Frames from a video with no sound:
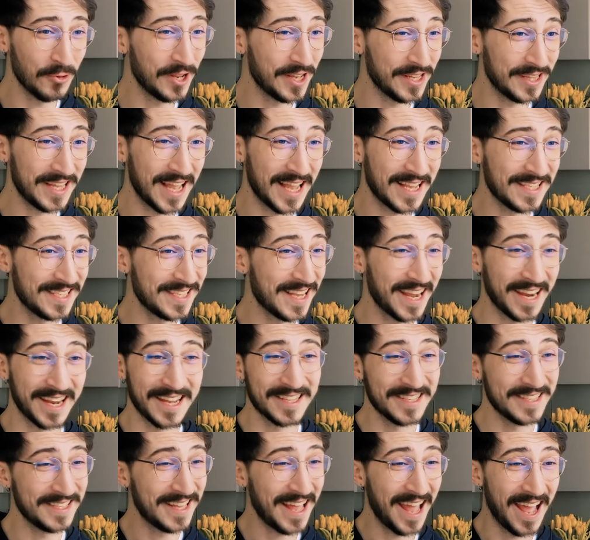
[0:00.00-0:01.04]
than ten
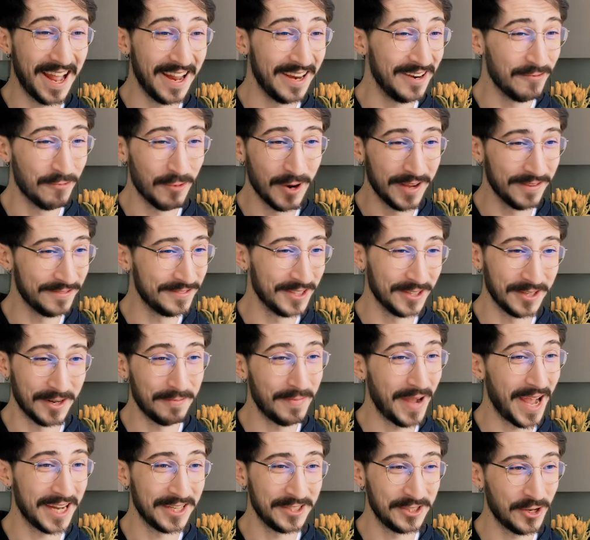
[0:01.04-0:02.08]
seconds, then we have done a
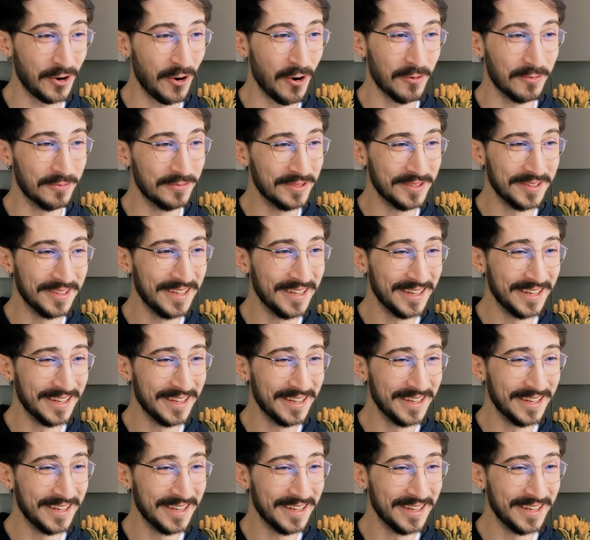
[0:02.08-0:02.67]
bad job.